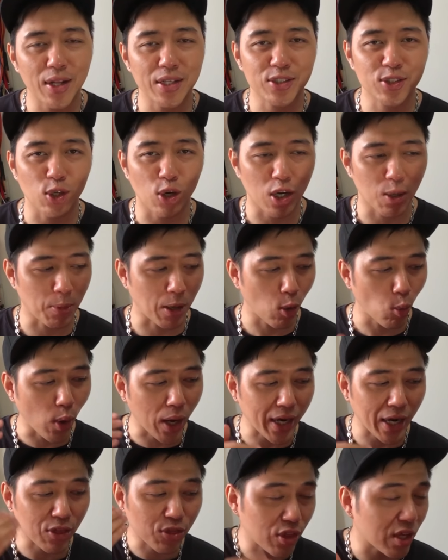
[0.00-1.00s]
let's talk about
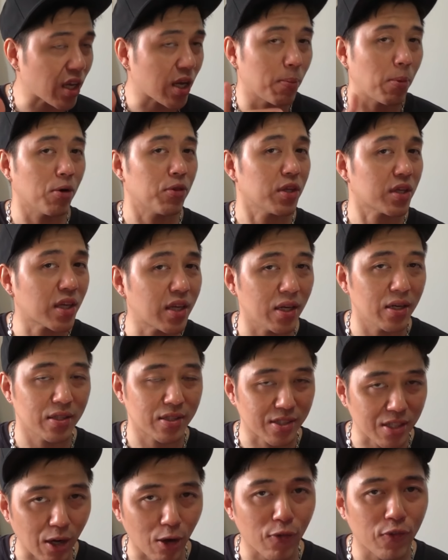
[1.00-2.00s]
what I think about the kit
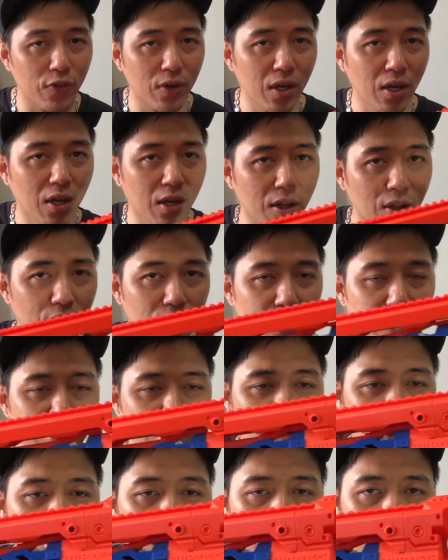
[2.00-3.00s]
itself. This
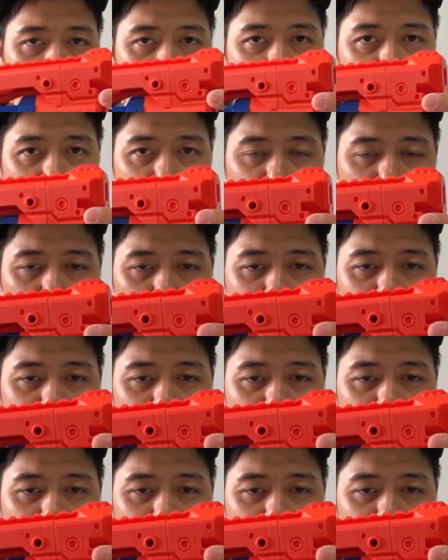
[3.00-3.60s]
is called the Dreadnaught